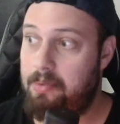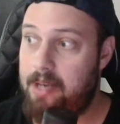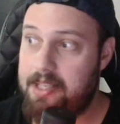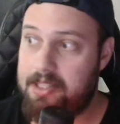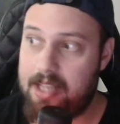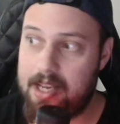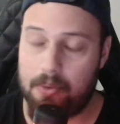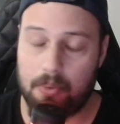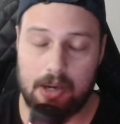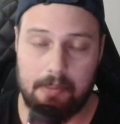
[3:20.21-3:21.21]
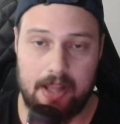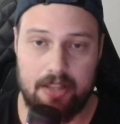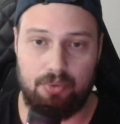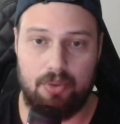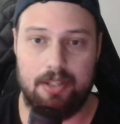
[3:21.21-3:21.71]
Let's take rock
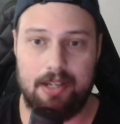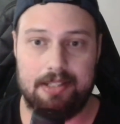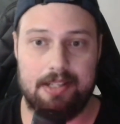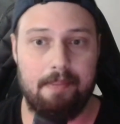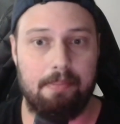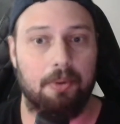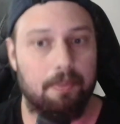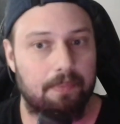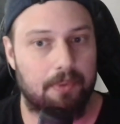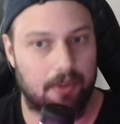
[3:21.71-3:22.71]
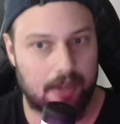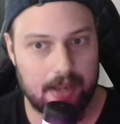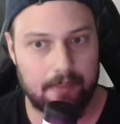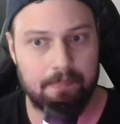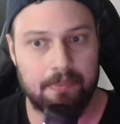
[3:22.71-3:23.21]
bands for an example,
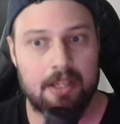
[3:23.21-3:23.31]
okay?